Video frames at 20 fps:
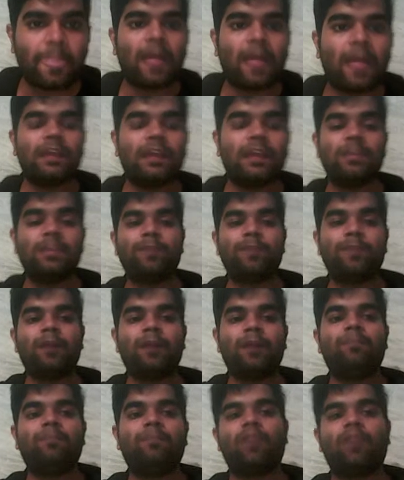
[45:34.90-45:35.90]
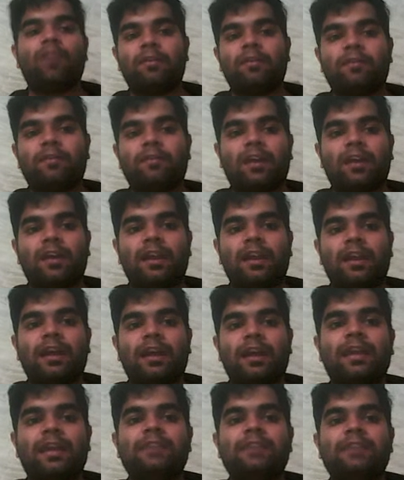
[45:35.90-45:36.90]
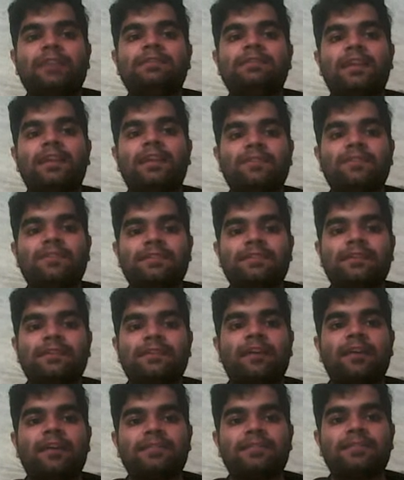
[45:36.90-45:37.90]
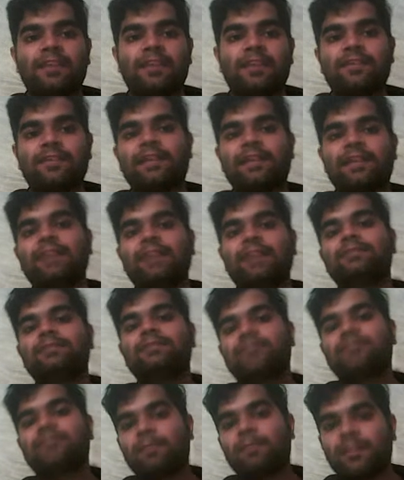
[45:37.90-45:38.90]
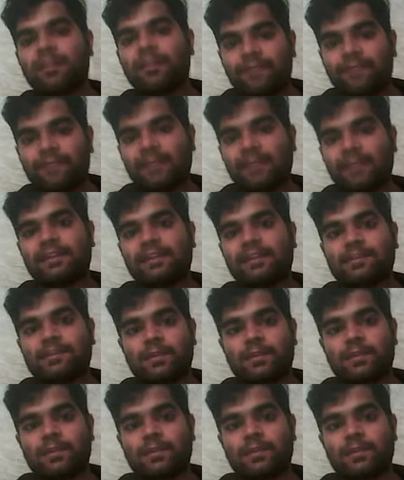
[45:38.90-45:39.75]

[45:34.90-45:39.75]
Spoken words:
EPUB, whatever we can. I can save as like some other file as well.